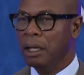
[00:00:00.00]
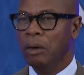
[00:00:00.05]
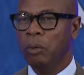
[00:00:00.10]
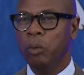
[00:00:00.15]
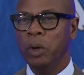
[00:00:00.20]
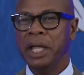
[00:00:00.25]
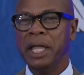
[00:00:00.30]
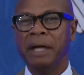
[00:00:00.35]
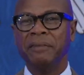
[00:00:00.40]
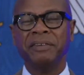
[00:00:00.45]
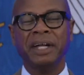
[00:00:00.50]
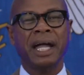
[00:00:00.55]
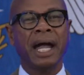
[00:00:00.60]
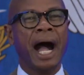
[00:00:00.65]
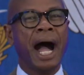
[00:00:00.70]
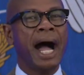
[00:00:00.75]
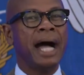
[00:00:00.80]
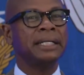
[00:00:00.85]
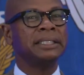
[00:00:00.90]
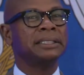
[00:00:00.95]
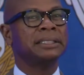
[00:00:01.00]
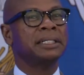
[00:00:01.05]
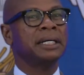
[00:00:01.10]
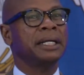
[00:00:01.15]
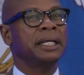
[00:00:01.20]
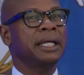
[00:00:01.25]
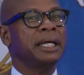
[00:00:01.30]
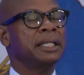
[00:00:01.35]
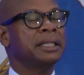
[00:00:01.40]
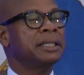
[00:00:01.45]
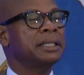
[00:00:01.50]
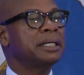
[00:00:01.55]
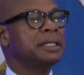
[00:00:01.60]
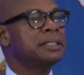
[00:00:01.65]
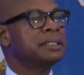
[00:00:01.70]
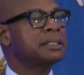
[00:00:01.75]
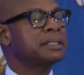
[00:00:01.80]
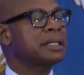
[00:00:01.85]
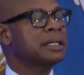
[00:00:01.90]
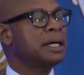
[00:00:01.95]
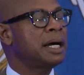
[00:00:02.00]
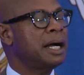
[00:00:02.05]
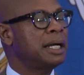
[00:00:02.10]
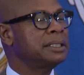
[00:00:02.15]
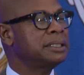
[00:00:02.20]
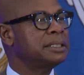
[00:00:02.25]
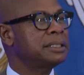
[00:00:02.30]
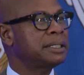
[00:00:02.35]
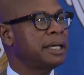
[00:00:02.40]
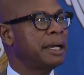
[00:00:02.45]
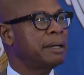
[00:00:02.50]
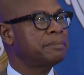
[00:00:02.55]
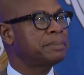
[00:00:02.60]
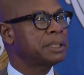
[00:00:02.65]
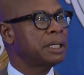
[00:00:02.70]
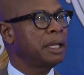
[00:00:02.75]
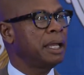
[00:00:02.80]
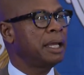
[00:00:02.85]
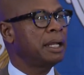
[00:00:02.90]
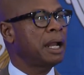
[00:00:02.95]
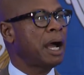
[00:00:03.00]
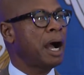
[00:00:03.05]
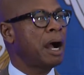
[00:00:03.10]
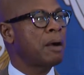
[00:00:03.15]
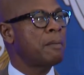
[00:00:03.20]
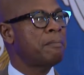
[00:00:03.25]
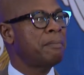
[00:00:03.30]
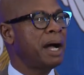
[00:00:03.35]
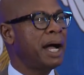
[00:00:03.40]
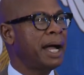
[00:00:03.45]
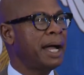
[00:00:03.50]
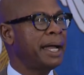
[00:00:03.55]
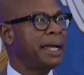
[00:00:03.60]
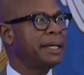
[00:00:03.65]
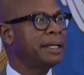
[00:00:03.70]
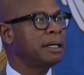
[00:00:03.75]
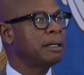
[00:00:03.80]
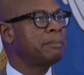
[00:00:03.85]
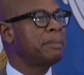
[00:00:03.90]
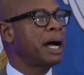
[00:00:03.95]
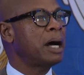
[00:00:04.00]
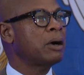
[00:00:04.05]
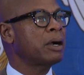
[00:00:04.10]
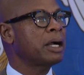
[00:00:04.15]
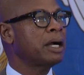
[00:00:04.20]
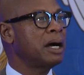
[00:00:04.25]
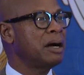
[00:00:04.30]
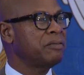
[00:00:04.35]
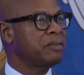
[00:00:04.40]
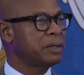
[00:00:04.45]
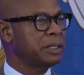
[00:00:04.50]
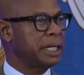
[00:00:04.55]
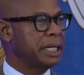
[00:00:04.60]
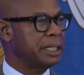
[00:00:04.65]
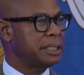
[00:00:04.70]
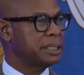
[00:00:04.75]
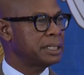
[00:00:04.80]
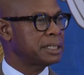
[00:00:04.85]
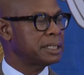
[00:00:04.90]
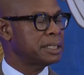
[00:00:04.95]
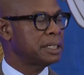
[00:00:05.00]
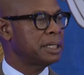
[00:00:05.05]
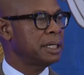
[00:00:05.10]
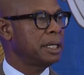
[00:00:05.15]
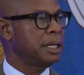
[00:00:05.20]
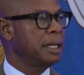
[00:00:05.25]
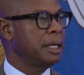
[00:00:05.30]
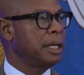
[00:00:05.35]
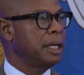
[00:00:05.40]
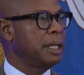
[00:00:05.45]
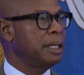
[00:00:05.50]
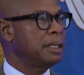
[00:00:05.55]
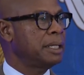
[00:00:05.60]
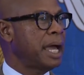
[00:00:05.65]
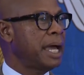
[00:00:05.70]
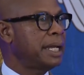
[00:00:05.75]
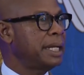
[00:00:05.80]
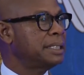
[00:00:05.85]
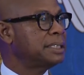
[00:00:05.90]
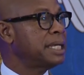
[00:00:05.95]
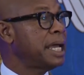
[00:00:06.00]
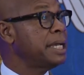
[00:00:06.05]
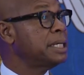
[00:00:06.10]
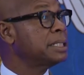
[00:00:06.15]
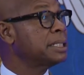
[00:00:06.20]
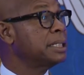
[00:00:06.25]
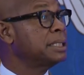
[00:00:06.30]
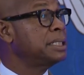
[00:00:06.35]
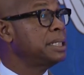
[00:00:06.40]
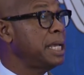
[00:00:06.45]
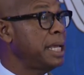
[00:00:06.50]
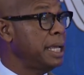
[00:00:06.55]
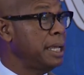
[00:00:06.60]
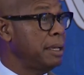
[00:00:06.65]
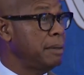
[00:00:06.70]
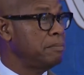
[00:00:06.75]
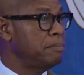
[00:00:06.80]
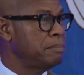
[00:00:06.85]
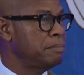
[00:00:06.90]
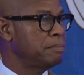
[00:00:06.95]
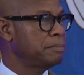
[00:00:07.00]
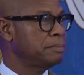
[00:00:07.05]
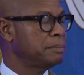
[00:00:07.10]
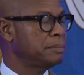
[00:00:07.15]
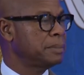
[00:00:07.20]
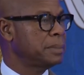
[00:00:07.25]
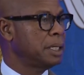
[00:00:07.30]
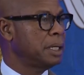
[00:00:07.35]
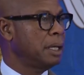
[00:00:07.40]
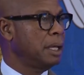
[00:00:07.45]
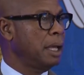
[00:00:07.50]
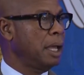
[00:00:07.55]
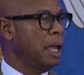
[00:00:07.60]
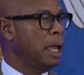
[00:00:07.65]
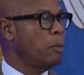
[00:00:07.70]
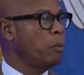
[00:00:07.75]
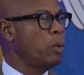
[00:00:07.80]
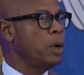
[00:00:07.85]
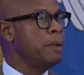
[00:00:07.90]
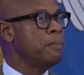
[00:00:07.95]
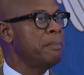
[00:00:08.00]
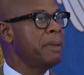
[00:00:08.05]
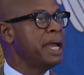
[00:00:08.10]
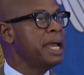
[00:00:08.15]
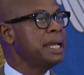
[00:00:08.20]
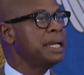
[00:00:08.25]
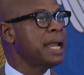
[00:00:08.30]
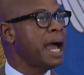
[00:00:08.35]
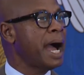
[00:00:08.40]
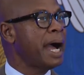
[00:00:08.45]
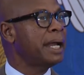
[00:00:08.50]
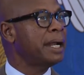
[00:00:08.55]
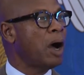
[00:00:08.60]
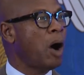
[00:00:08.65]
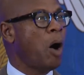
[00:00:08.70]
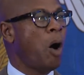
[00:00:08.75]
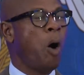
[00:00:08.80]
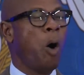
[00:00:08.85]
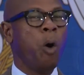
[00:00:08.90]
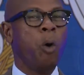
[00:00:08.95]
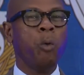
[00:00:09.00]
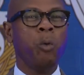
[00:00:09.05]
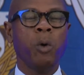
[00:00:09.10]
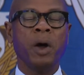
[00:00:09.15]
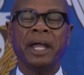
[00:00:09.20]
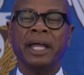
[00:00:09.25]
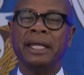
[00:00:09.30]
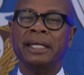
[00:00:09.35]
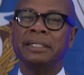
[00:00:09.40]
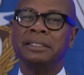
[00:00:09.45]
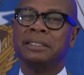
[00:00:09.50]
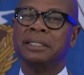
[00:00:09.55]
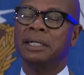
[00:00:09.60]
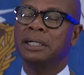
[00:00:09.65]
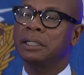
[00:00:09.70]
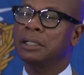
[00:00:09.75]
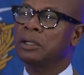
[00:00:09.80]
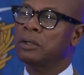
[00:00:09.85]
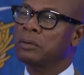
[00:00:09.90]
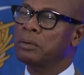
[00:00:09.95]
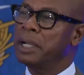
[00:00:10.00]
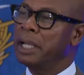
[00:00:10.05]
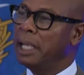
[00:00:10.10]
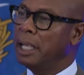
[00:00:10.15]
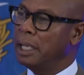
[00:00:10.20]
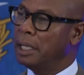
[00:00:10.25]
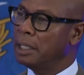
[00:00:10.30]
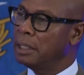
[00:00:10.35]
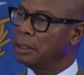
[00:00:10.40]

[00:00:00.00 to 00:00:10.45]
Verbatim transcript: We have got to get this concept in our mind about governance that it takes a team. And we may not always agree.